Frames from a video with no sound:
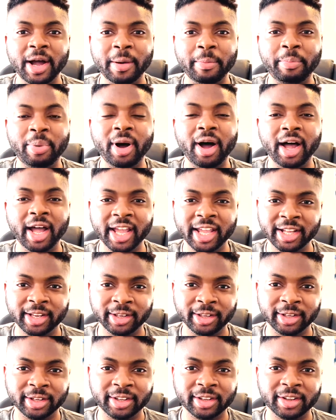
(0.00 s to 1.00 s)

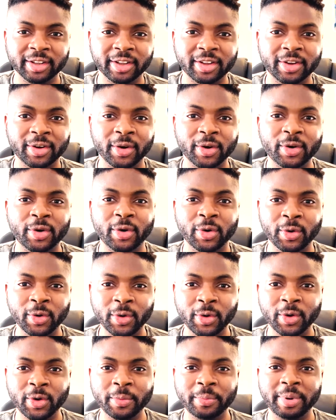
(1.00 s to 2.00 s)
Pyle got
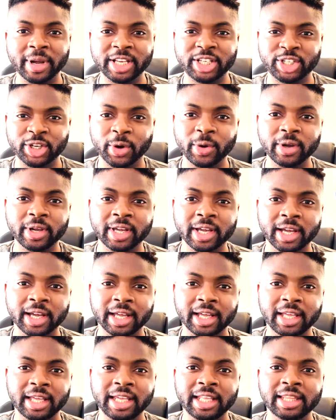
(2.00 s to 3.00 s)
caught by
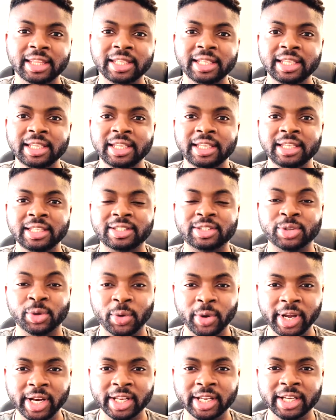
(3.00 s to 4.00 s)
Joker in the
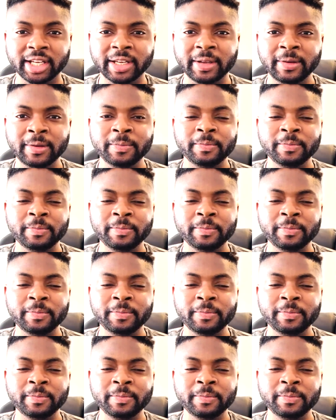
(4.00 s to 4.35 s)
toilet,